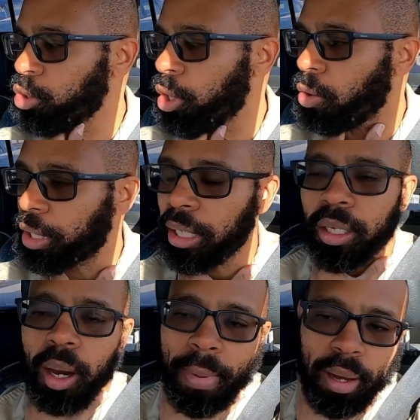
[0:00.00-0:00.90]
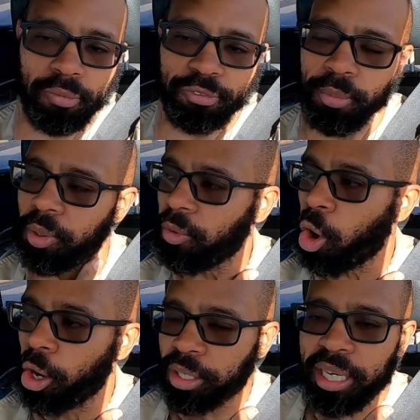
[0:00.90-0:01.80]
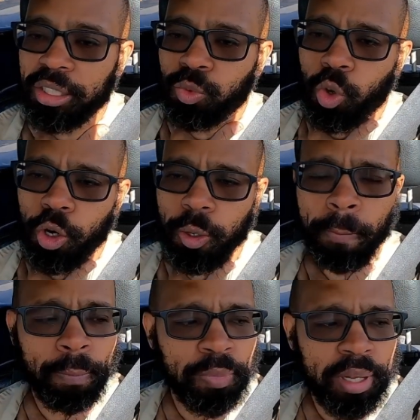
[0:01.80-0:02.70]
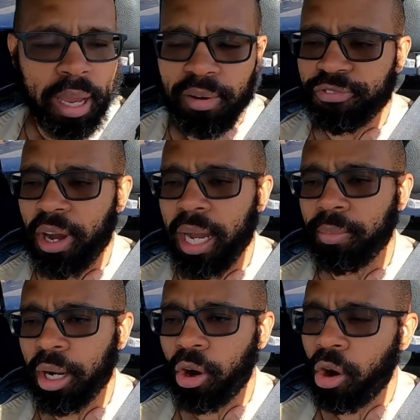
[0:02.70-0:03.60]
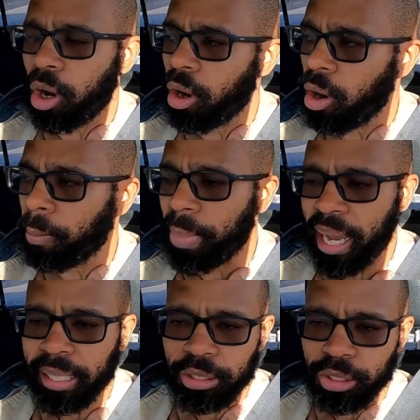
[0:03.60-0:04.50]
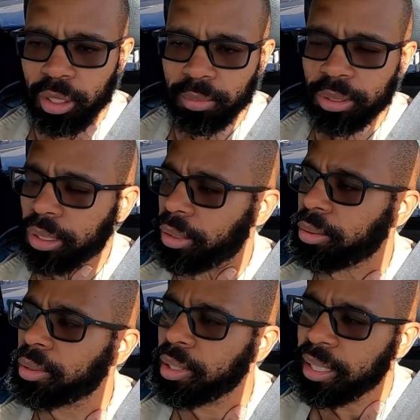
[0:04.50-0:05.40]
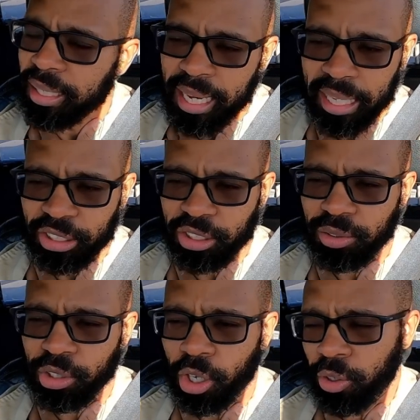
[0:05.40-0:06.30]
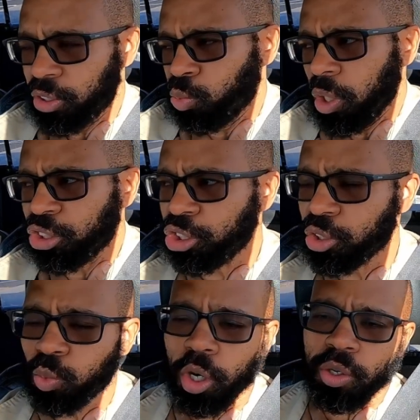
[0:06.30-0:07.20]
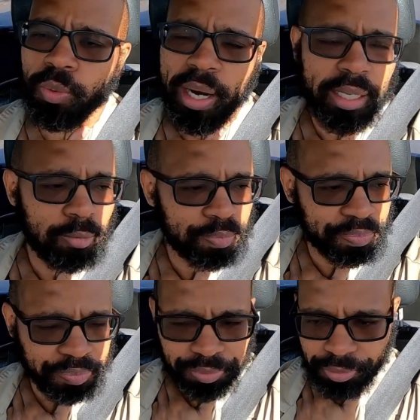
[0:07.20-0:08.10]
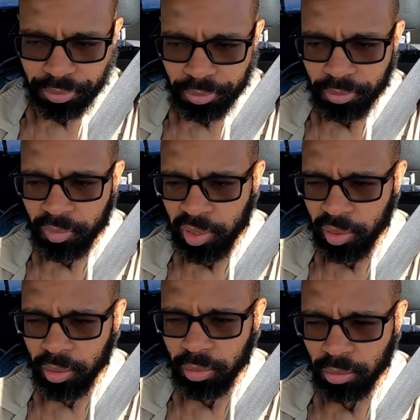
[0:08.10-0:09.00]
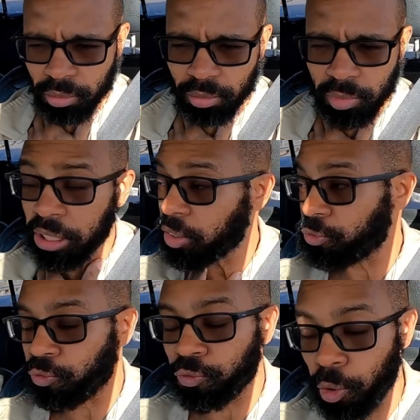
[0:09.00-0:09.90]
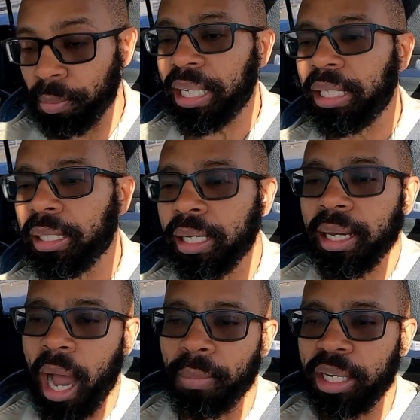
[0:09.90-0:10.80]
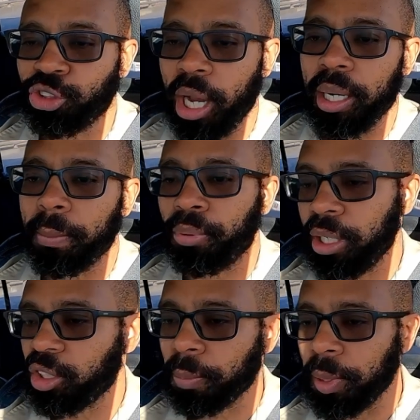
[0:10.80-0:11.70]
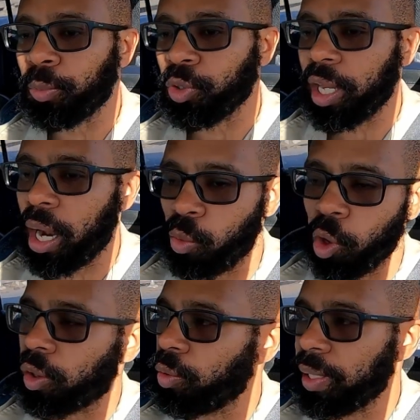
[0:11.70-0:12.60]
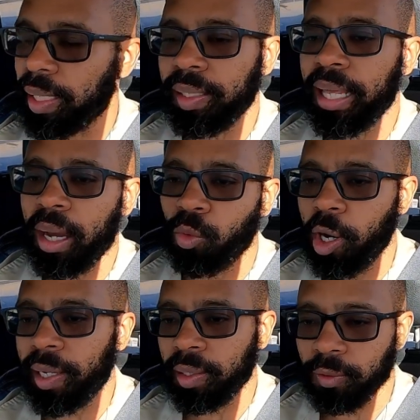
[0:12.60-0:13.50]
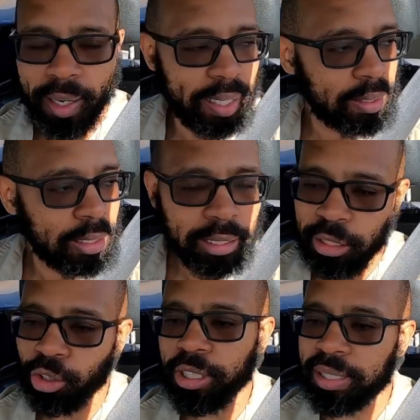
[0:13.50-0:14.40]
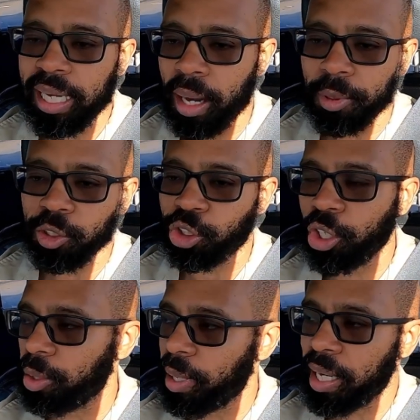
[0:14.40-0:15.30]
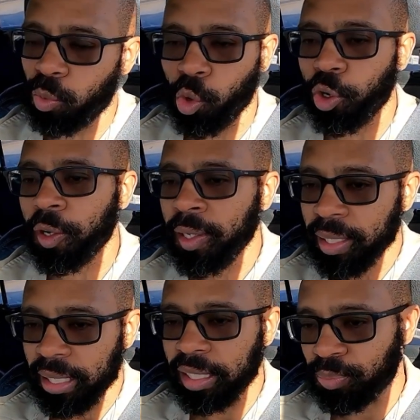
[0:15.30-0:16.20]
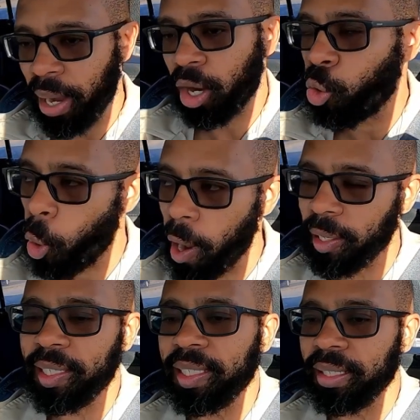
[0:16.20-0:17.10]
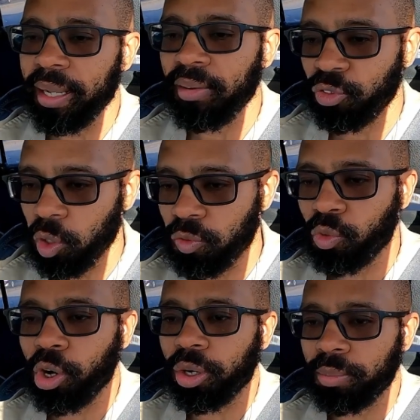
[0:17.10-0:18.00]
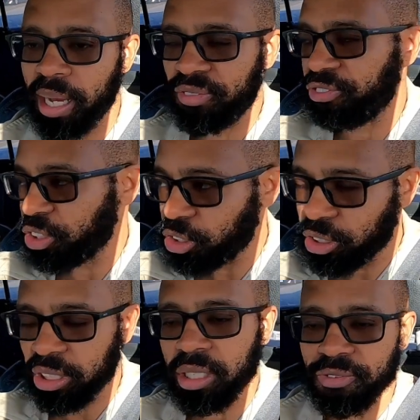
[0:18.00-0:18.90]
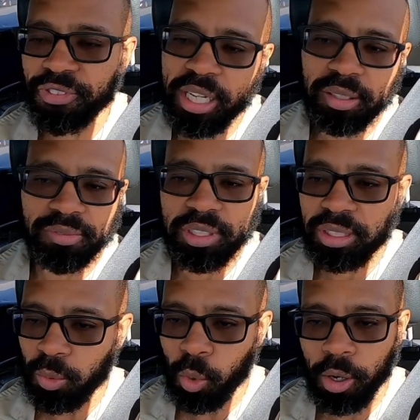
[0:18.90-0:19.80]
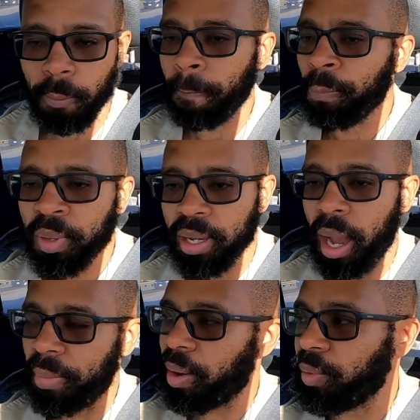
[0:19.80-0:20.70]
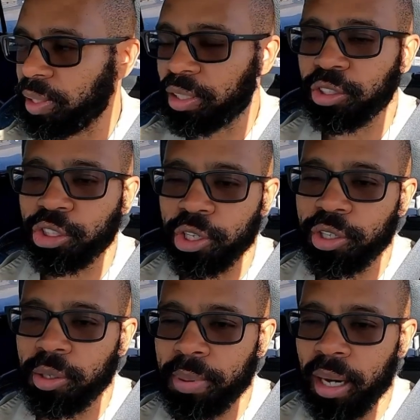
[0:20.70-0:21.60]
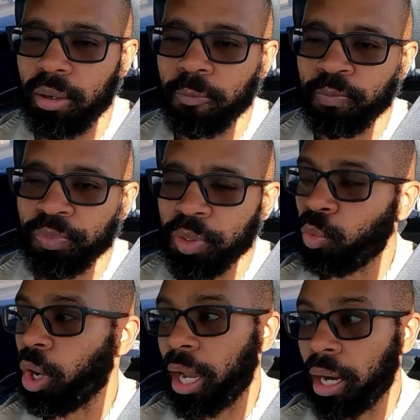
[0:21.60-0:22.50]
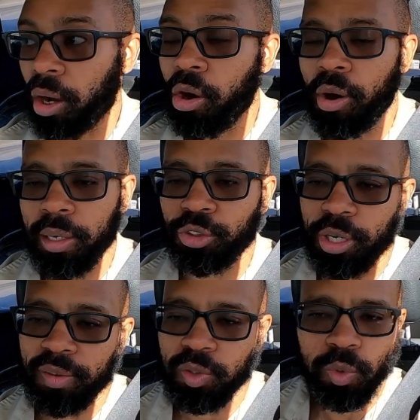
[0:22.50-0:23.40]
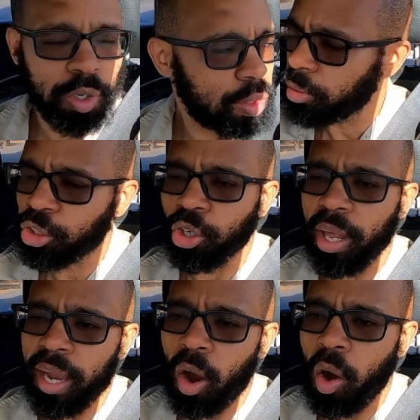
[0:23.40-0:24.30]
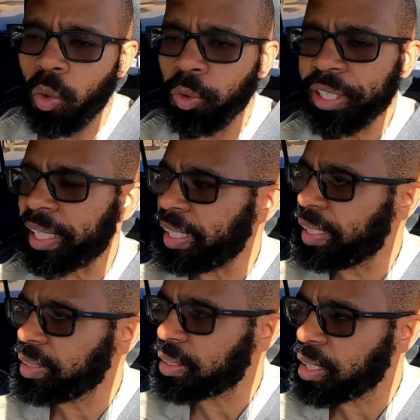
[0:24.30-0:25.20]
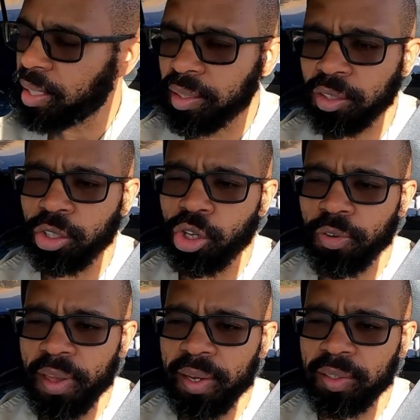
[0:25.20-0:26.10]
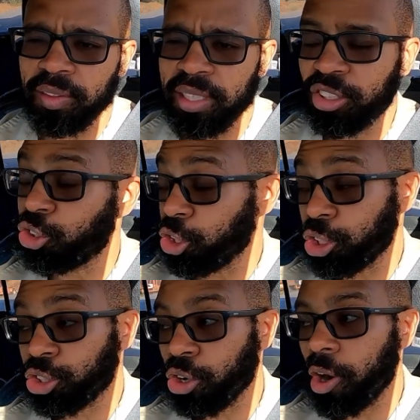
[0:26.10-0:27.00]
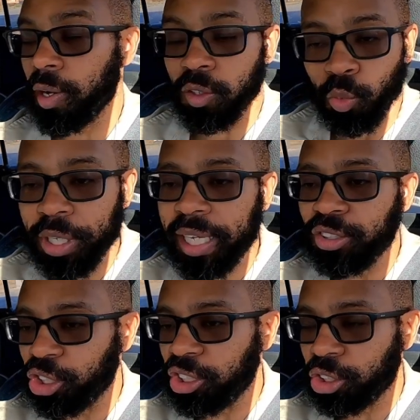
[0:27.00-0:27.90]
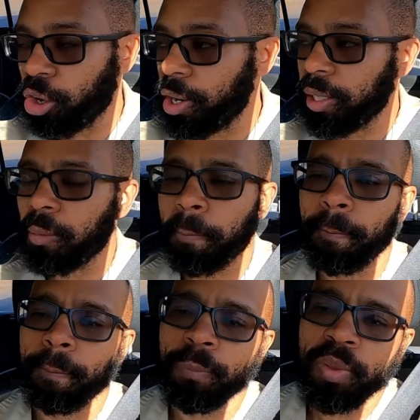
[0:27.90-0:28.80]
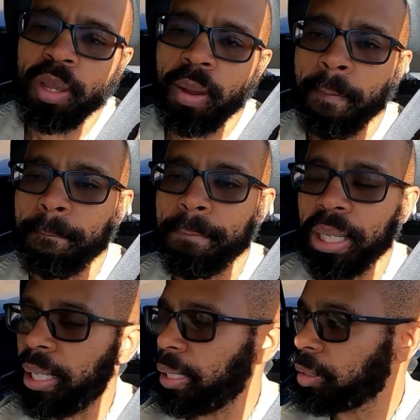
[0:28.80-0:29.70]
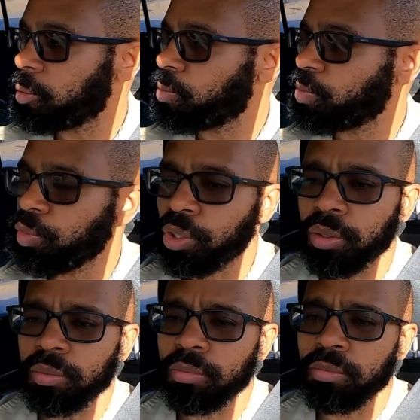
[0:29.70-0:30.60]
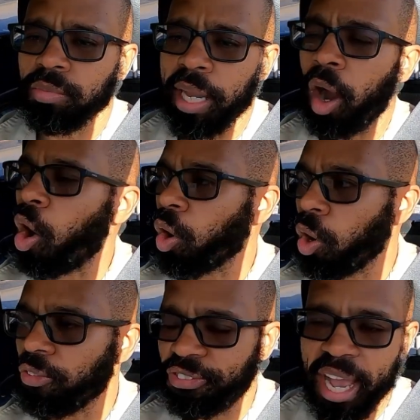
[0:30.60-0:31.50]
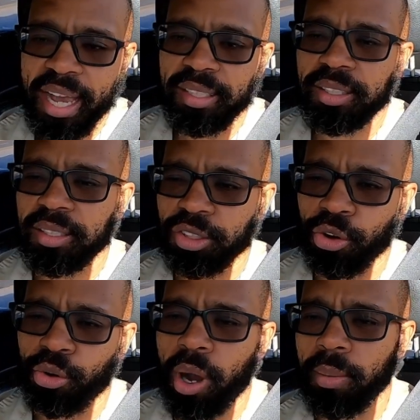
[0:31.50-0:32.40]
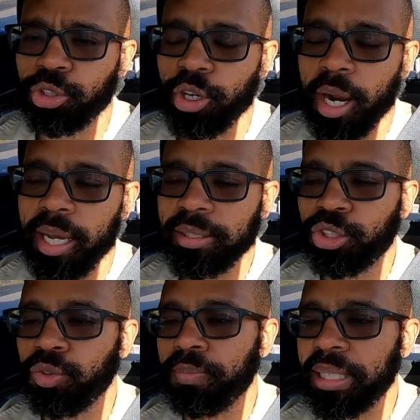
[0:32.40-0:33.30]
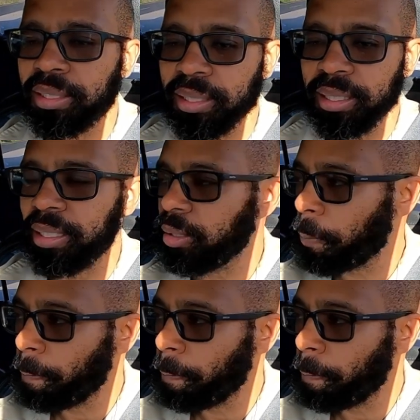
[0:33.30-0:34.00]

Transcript: you know, come out from a hard day's work and find my car all bashed up. So I just, you know, it's just work, right? At least for me, I'm not trying to impress the people that I work with in that way, right? The only thing I'm concerned about at work is my quality and level of work, my efficiency and effectiveness at work. I'm not really concerned about what kind of car I drive to work. So like all weekends, you know, the weekend just started, but they all go fast. So I'm trying to mentally